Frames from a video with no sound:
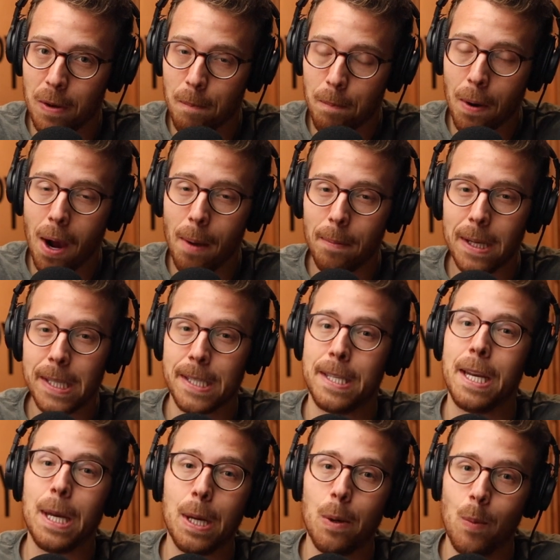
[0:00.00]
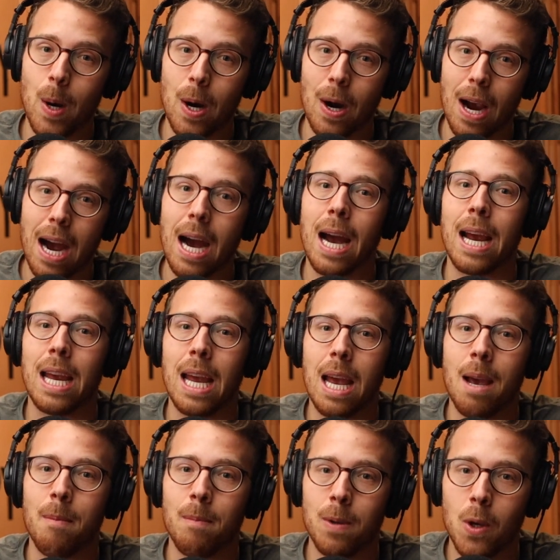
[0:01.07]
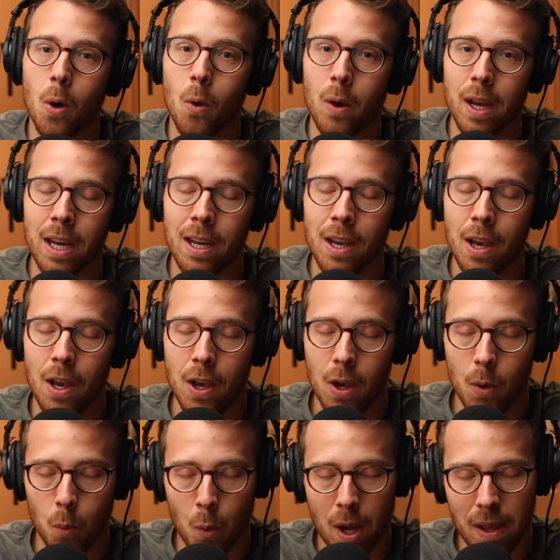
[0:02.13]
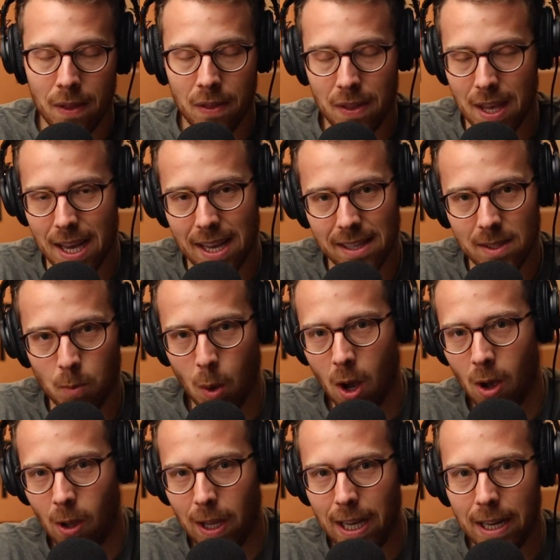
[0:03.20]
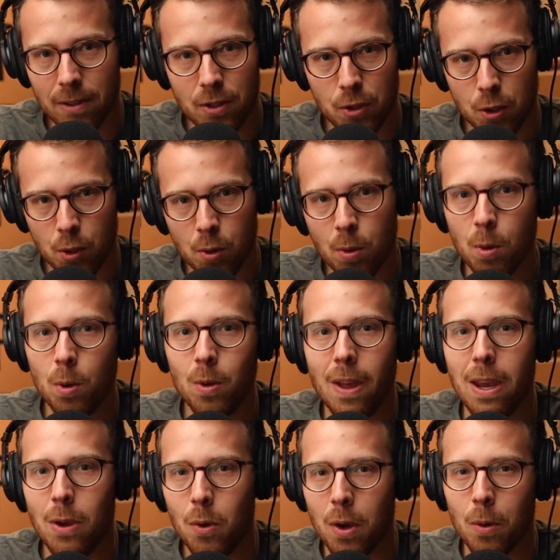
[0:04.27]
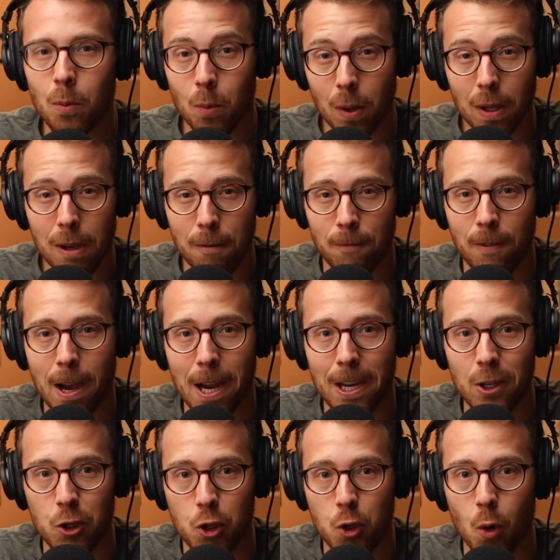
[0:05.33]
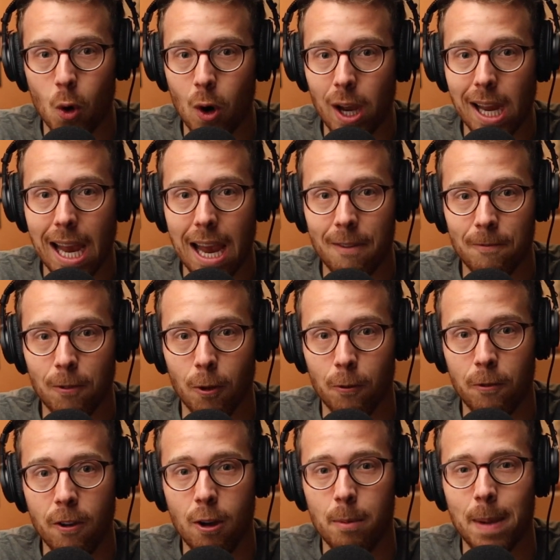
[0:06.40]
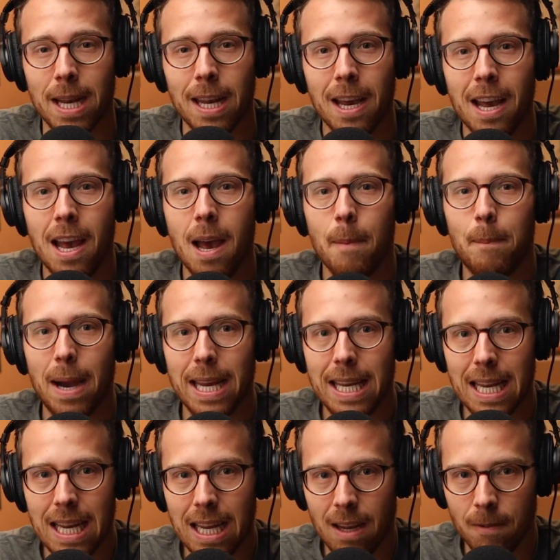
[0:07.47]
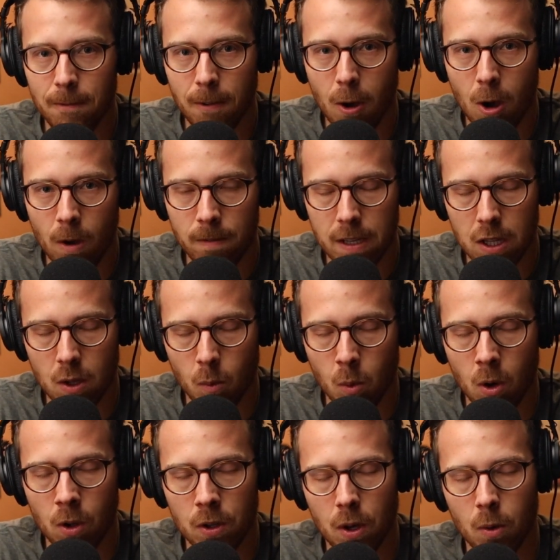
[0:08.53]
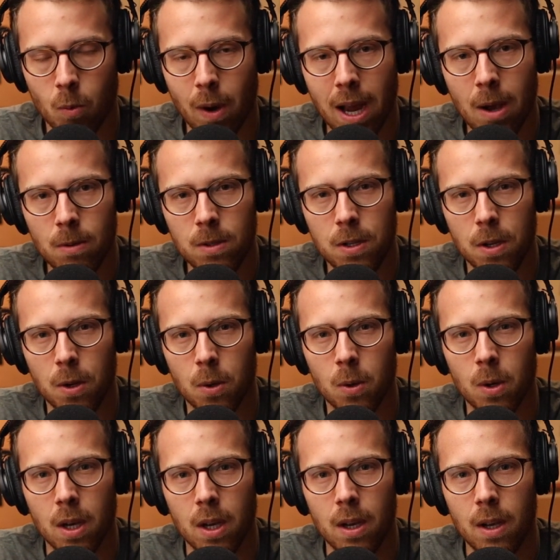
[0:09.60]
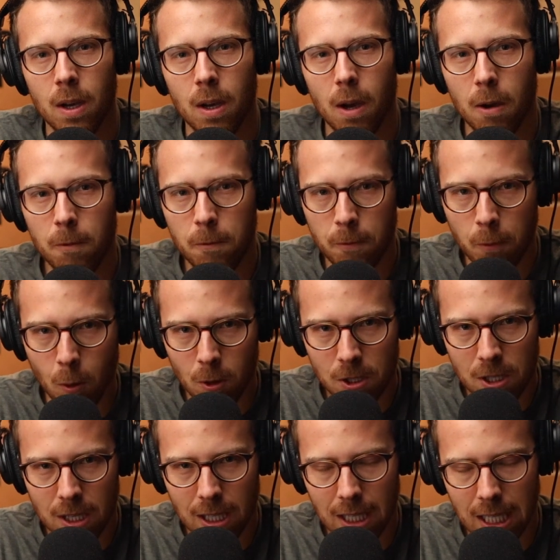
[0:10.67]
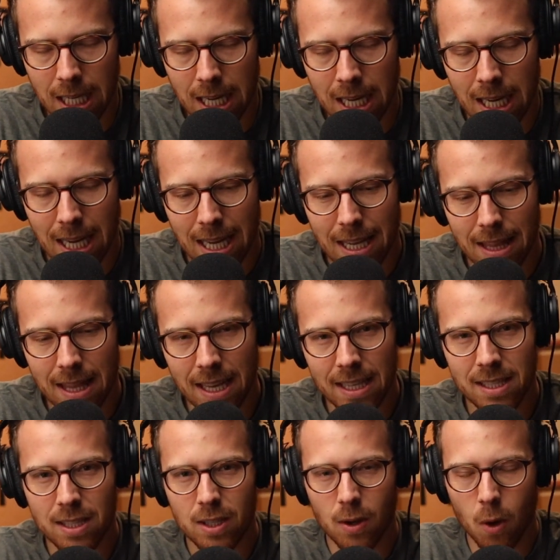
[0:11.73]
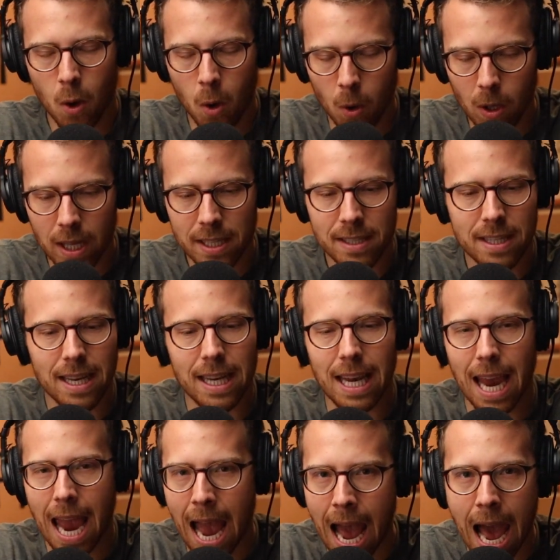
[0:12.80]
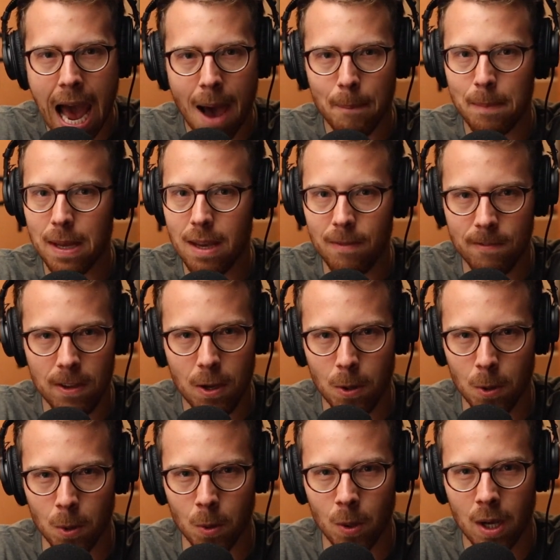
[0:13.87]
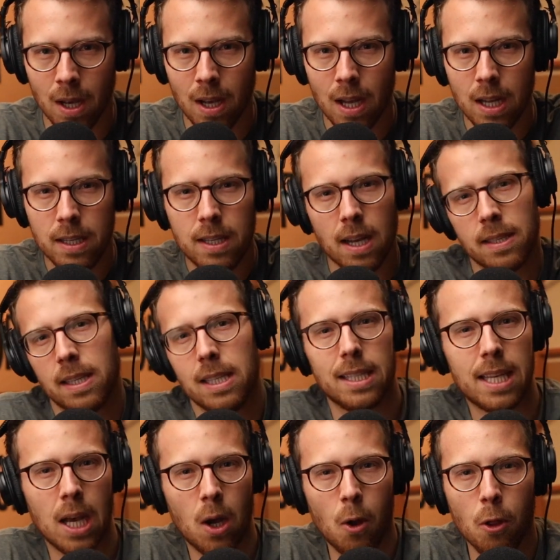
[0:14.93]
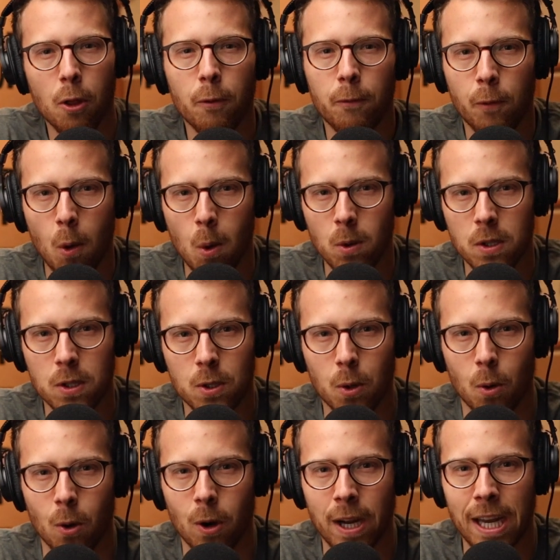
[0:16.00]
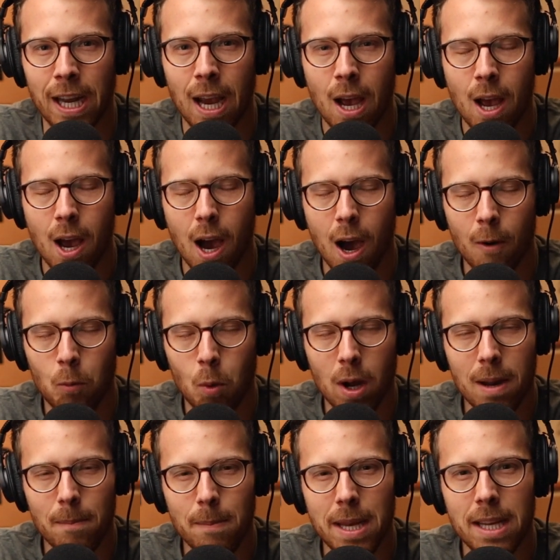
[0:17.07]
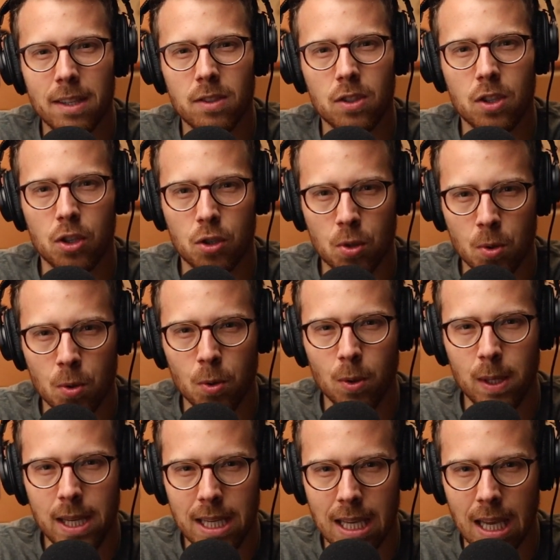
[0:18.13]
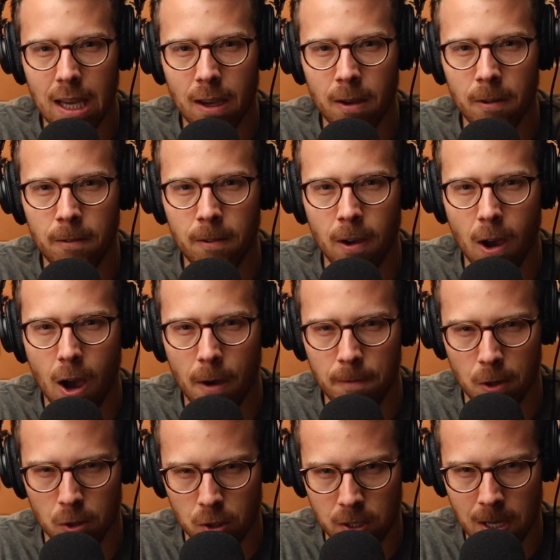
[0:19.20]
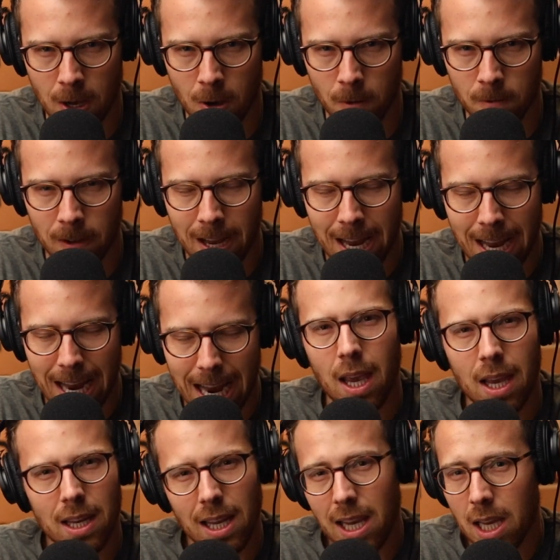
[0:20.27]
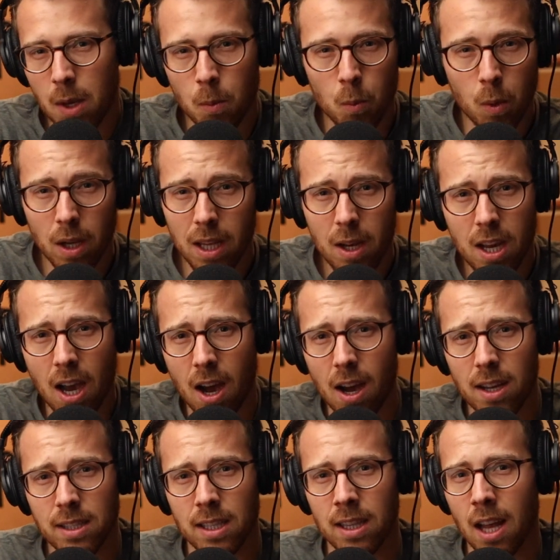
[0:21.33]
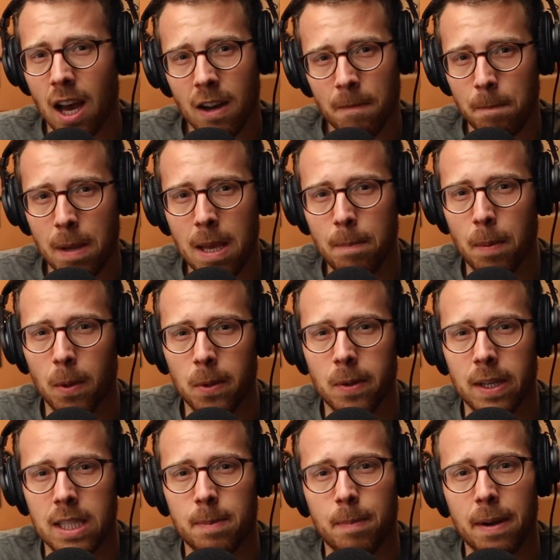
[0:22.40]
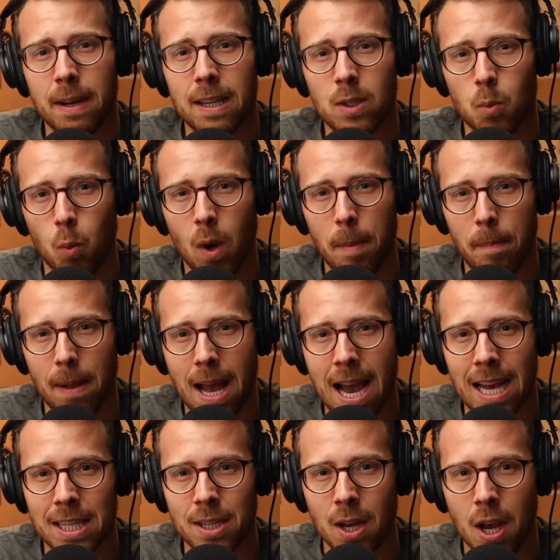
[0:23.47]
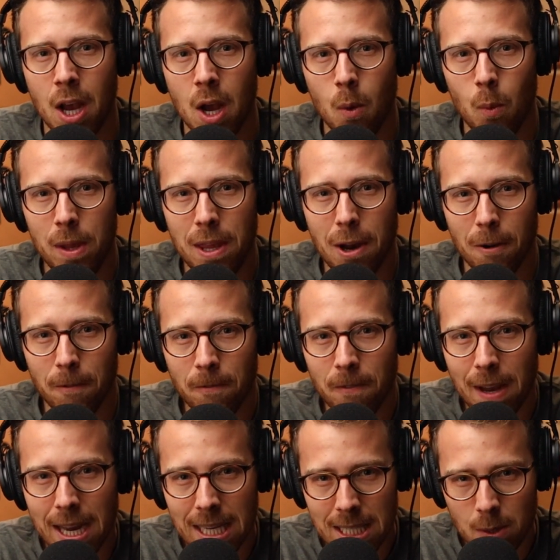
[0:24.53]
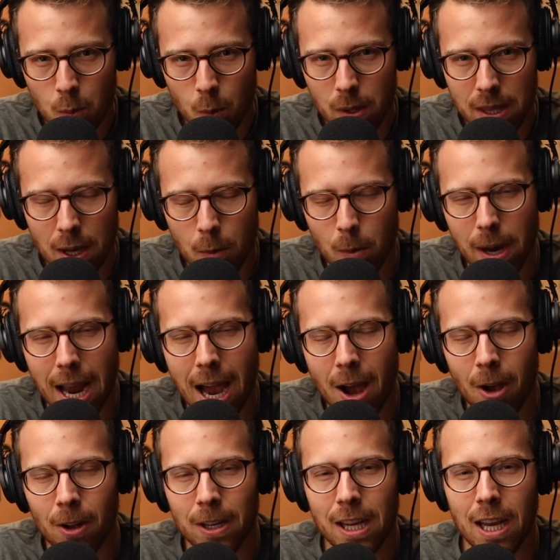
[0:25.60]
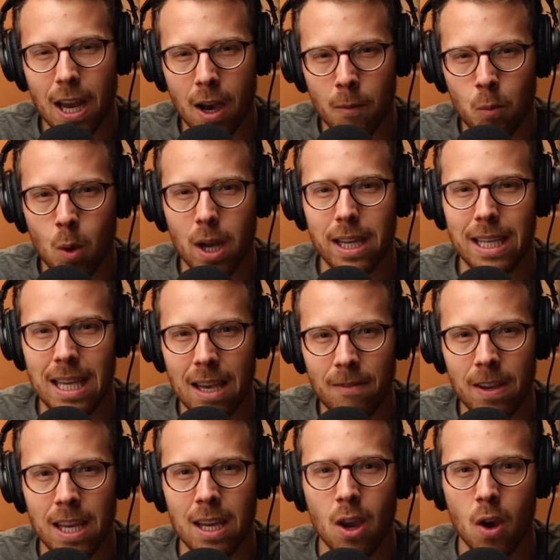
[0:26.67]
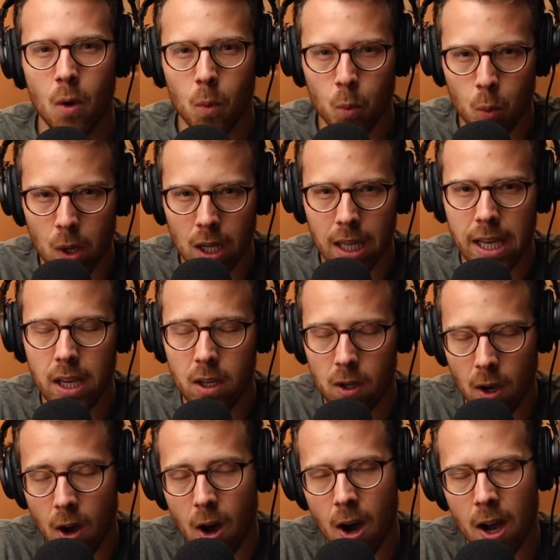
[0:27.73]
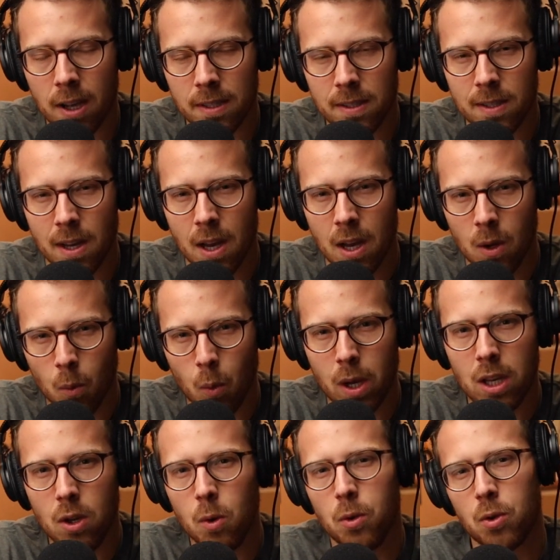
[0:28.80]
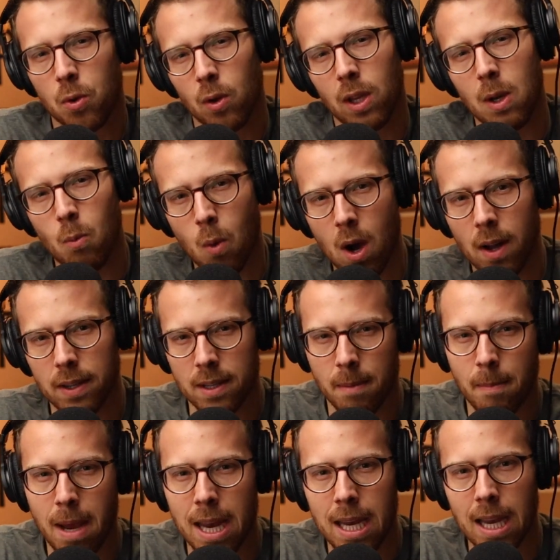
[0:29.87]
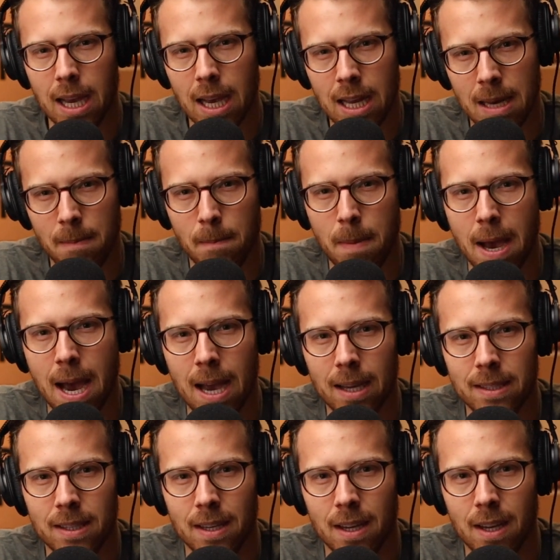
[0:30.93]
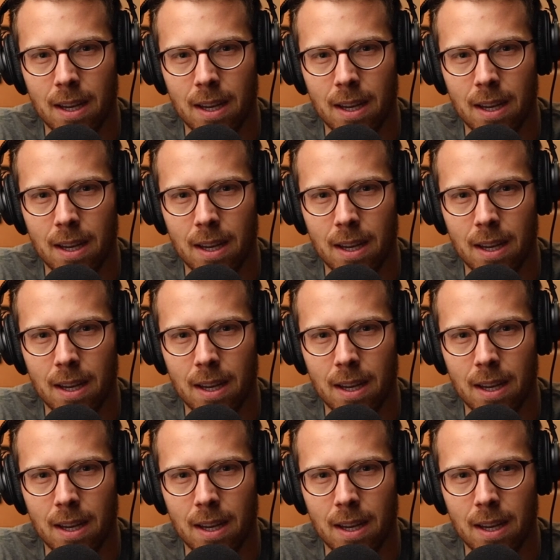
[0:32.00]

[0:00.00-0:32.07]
can probably see where I am going with this. While it's true that you can really find joy and fulfillment by getting involved in the world around you, unfortunately, this holistic, happy view doesn't tell the full story of what it means to truly give of yourself. And it can really cause a lot of people to experience whiplash when they are faced with the reality of what giving really costs when you truly want to make an impact.